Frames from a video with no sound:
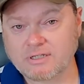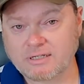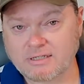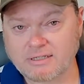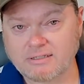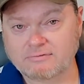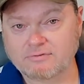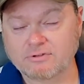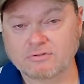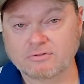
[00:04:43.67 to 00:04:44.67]
line if
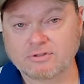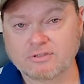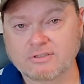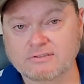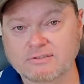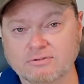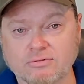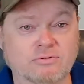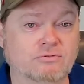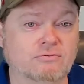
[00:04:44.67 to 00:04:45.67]
you're going on a Disney
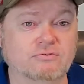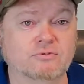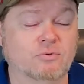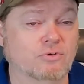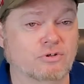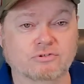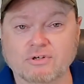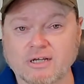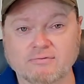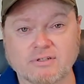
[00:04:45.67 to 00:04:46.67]
cruise, or your
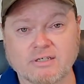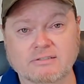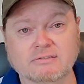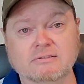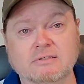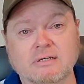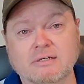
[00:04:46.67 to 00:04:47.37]
travel agent,